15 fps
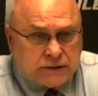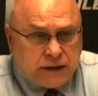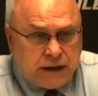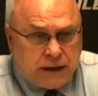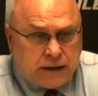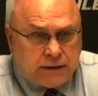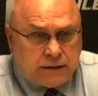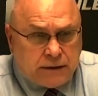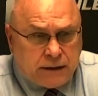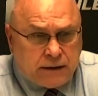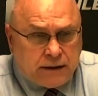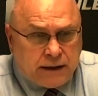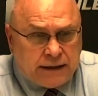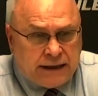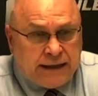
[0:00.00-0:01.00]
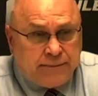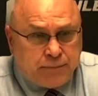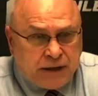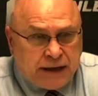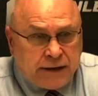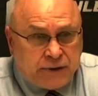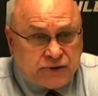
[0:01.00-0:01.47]
and elite
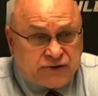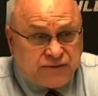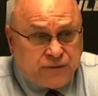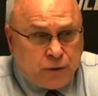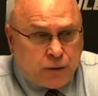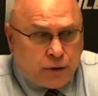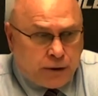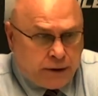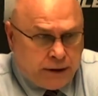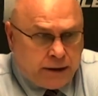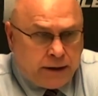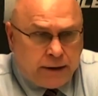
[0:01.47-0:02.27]
players for